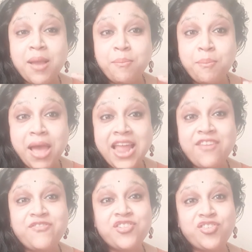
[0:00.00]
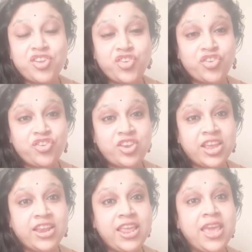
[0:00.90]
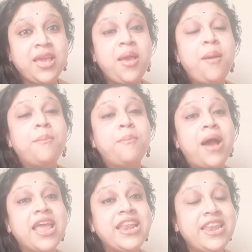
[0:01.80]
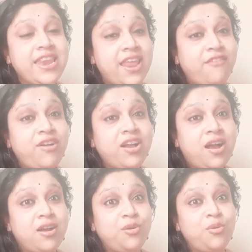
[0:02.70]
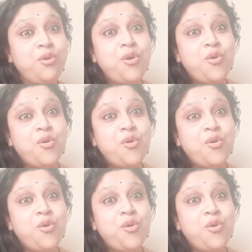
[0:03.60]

manifestation technique by Neville Goddard,